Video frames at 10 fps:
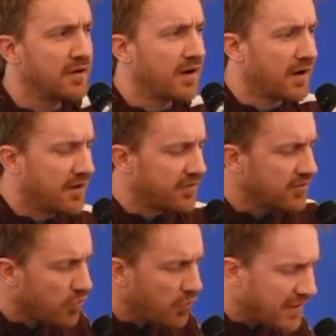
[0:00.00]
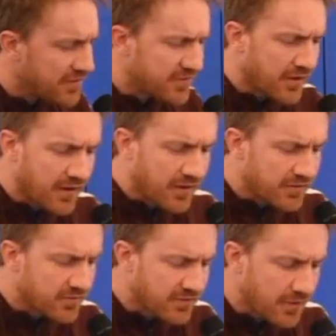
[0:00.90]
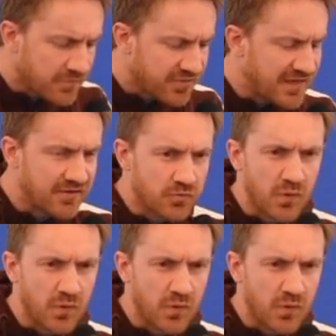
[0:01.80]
Uh, there's always uh, some things